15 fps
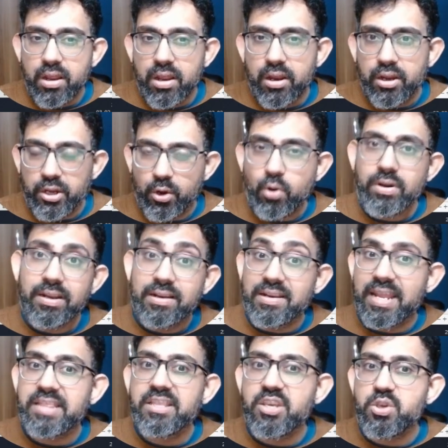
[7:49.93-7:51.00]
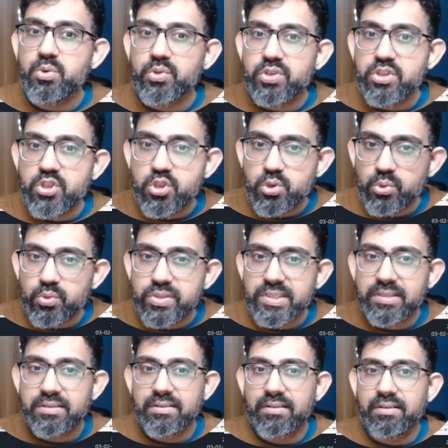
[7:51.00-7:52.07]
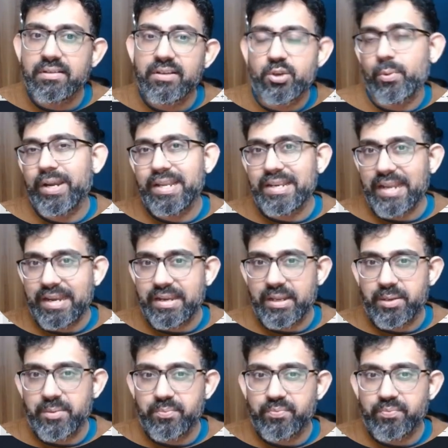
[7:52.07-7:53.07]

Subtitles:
not let the user choose 2019.